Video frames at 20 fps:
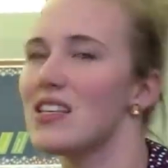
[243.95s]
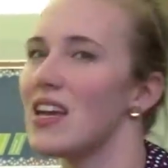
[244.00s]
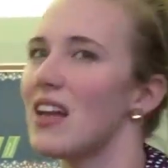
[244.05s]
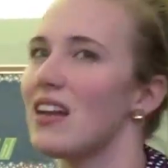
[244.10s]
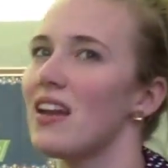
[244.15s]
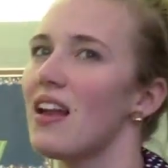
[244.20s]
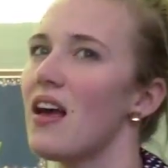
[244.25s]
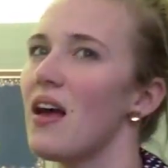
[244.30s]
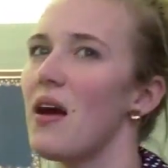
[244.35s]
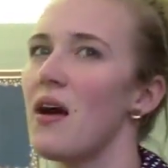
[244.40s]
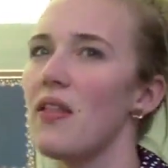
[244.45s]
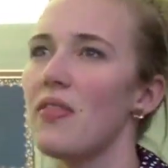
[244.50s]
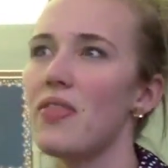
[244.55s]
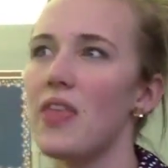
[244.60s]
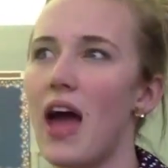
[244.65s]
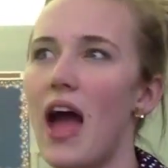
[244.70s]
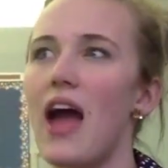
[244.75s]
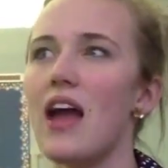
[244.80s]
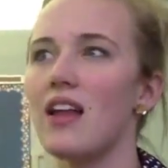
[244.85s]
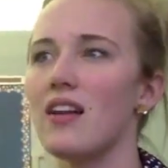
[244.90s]

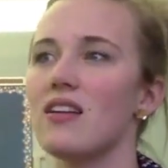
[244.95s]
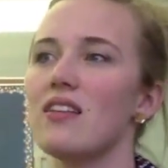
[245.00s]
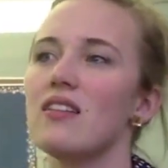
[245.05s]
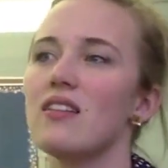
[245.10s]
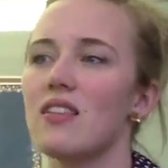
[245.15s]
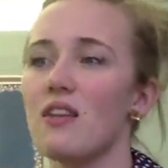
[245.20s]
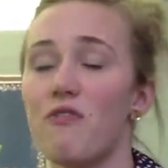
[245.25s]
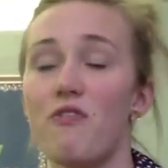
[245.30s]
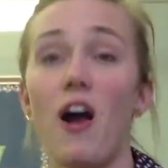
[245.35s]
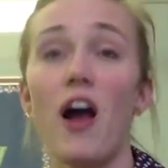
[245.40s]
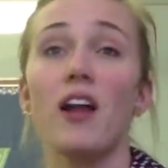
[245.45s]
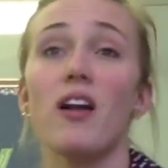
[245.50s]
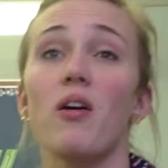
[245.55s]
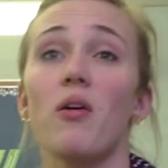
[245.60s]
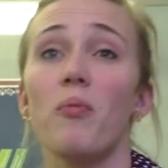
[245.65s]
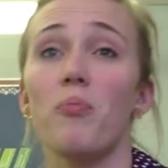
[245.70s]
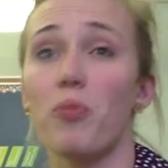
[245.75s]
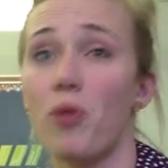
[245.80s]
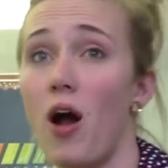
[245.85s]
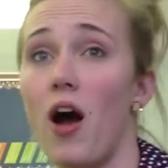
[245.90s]
And the
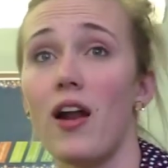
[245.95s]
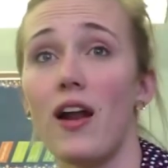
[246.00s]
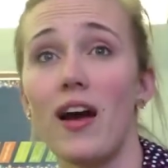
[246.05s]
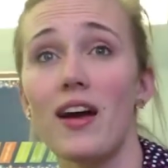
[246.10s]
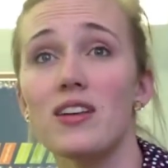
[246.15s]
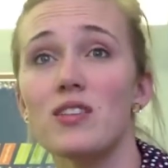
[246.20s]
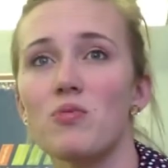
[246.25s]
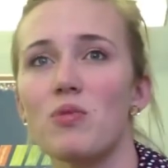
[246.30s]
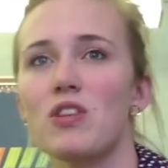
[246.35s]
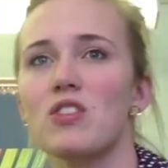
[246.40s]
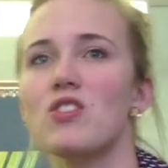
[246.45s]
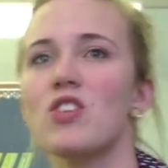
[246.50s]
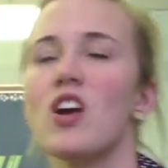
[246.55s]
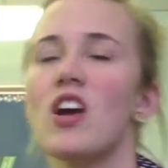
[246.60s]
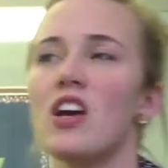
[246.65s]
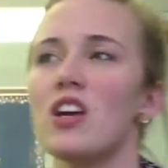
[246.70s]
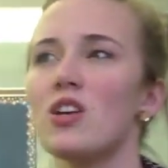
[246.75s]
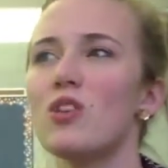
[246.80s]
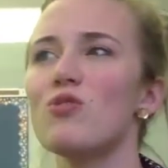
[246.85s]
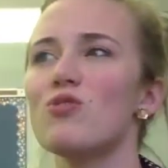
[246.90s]
final product, which
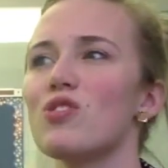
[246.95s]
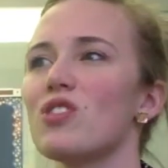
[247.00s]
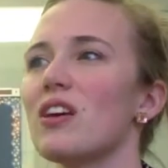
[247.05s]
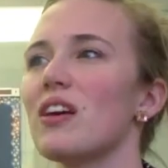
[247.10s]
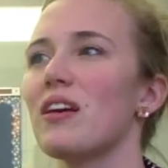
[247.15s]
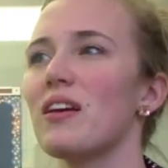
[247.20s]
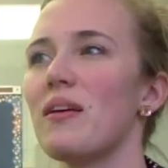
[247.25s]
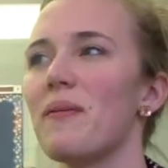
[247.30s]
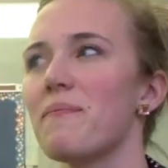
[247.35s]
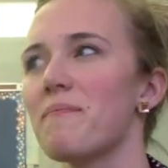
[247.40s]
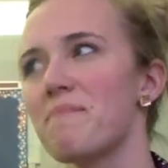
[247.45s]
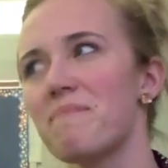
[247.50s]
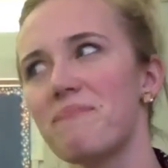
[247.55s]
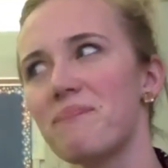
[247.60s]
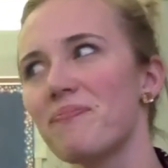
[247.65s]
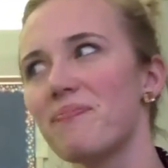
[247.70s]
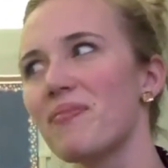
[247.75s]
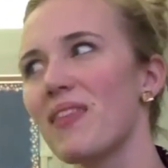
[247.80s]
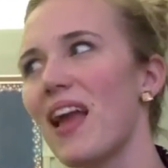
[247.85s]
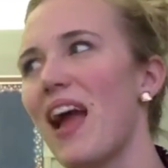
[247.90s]
usually
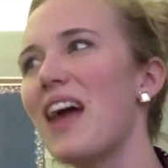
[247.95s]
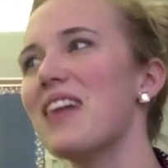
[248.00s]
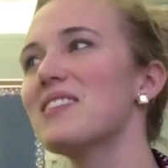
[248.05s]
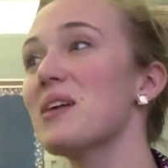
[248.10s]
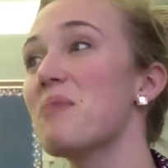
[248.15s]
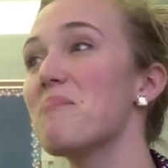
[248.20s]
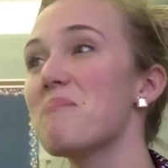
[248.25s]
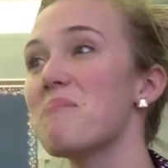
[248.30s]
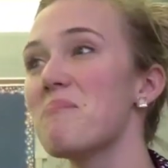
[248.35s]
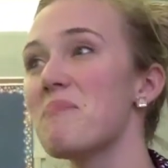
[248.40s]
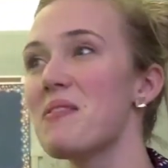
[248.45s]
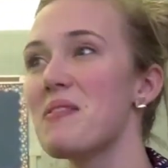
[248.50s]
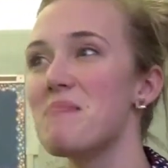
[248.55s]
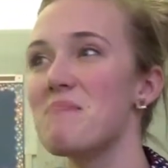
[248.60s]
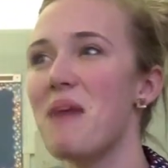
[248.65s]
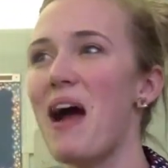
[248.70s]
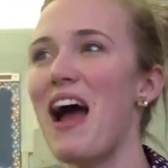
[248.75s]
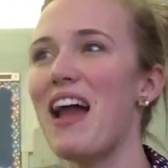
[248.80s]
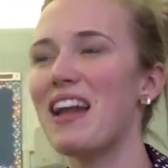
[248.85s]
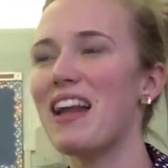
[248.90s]
ends up
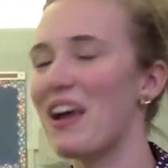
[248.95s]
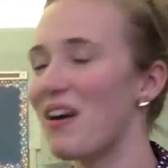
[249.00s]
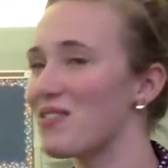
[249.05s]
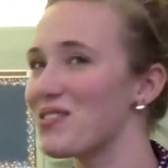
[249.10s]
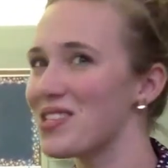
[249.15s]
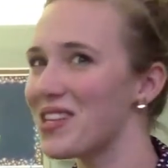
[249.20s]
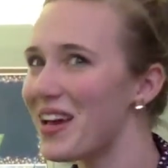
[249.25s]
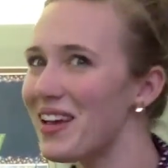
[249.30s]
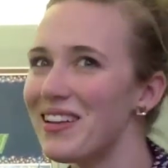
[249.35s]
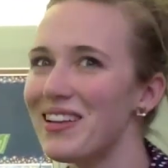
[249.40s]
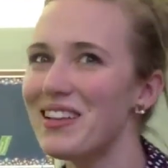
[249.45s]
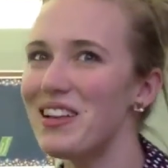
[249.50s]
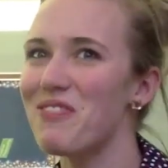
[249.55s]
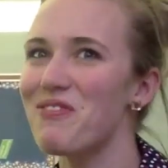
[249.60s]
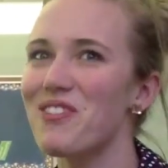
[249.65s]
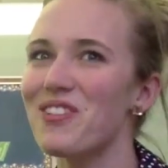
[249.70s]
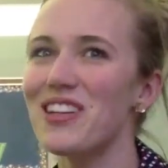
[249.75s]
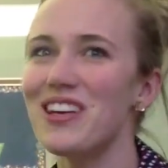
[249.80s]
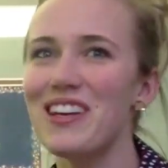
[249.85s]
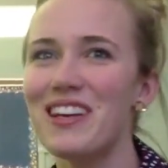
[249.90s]
panning out slightly
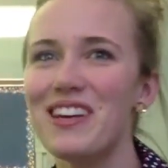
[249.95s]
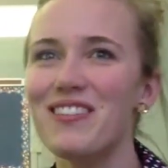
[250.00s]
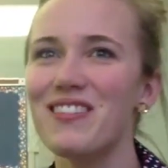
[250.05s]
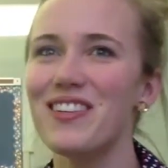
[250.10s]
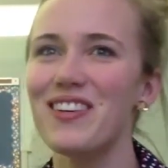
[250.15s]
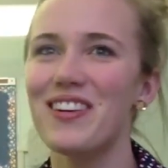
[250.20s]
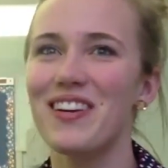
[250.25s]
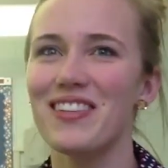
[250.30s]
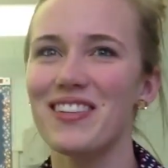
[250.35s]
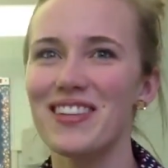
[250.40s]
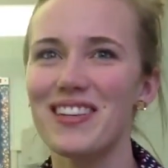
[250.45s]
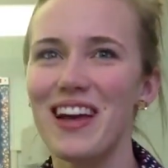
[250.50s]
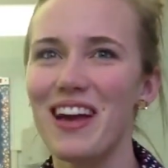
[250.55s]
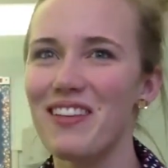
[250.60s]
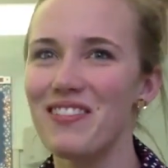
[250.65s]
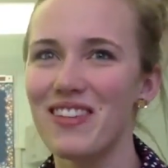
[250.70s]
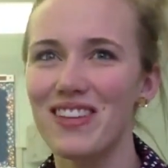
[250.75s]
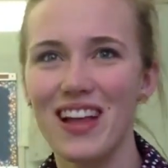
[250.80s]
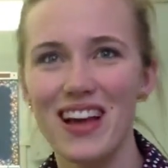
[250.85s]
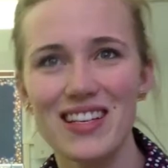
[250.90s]
differently even on the day of
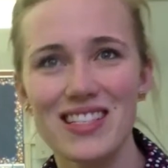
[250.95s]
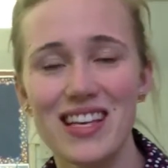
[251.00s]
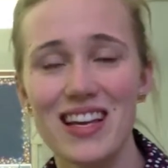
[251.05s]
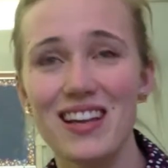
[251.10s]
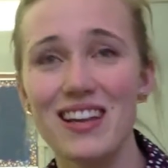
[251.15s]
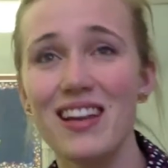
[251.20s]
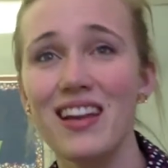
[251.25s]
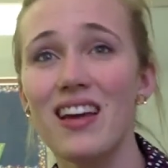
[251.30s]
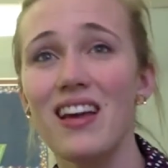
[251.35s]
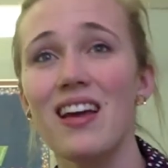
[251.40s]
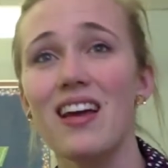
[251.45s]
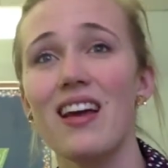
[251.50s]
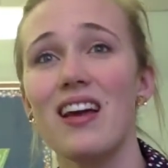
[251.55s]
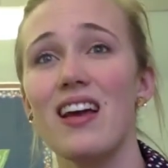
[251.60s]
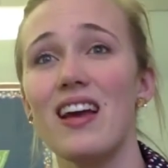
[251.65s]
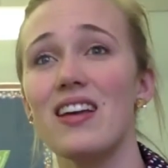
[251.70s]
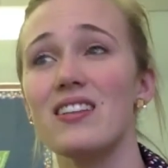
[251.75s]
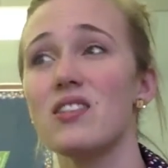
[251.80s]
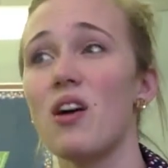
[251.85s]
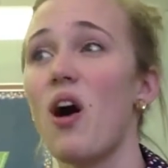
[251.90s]
a lesson,
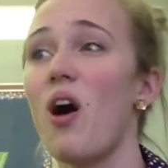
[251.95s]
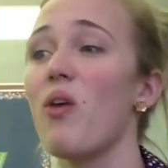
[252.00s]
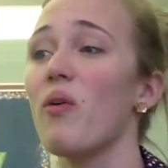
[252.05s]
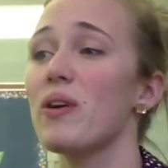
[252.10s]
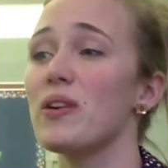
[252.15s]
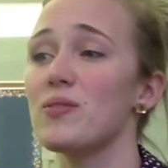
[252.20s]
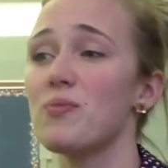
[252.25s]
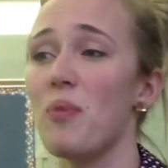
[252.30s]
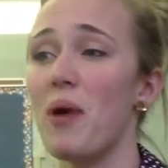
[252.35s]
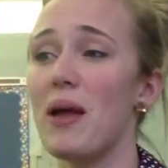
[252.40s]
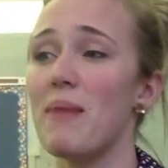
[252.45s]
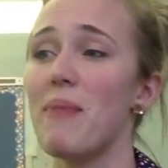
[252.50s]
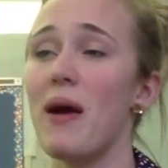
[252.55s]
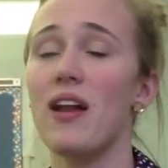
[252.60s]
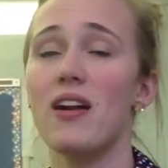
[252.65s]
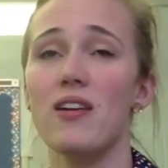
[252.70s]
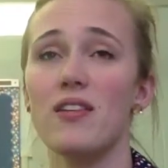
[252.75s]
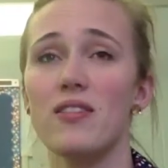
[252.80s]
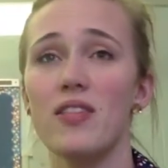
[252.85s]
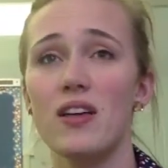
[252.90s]
is always way
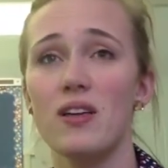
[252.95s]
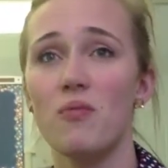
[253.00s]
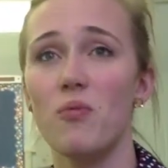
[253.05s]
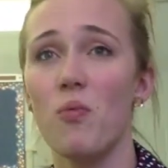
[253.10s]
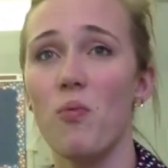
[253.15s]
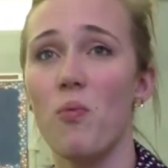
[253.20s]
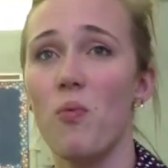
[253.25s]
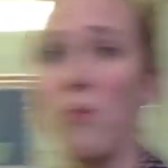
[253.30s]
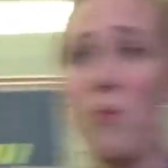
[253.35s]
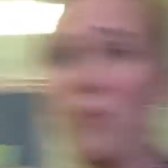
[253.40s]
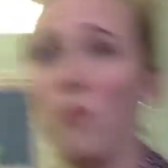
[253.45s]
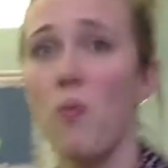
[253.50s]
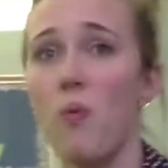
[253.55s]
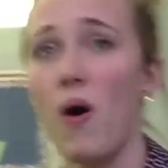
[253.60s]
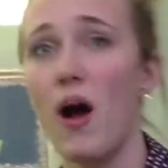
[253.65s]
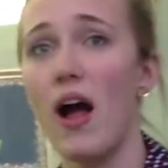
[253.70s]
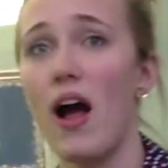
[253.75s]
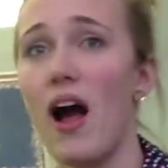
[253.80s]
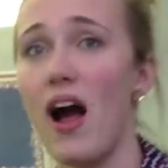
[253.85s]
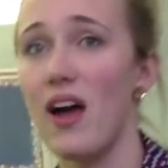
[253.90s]
better than
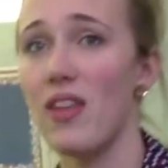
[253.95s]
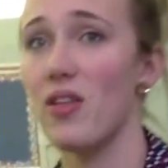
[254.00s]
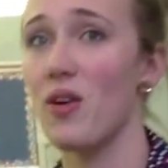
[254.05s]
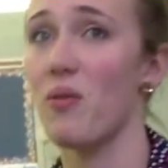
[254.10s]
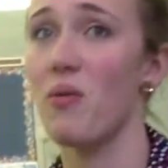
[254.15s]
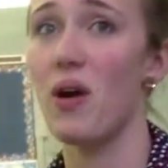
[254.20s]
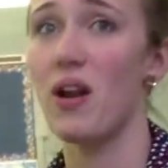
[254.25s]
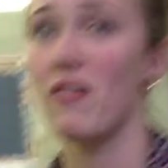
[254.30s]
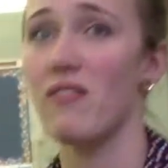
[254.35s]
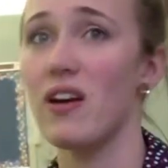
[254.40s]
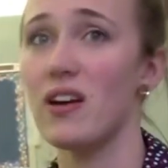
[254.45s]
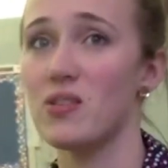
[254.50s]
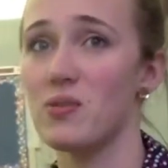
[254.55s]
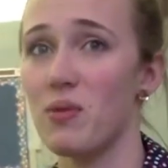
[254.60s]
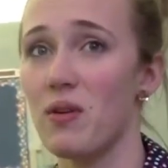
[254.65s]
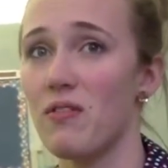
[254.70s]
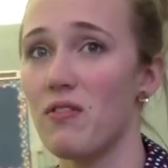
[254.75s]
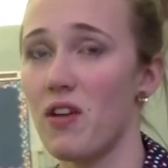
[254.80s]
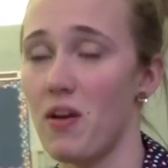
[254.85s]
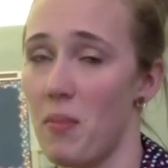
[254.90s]
what either one of us would
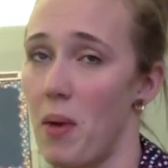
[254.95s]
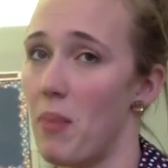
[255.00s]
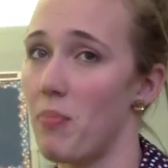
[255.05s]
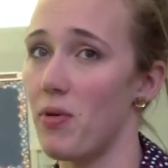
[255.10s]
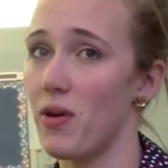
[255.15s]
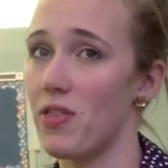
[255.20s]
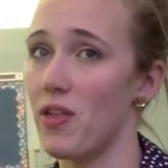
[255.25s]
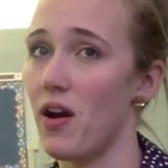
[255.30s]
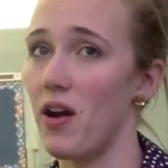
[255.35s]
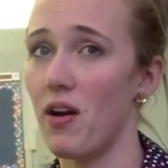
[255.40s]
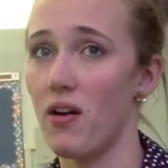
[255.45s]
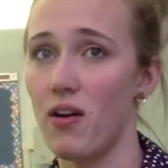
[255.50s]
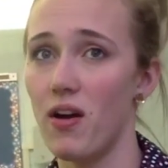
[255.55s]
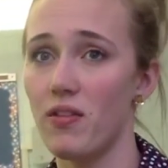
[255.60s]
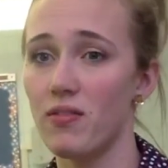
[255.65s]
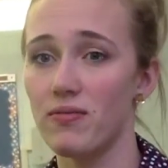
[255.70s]
have come up with on our own.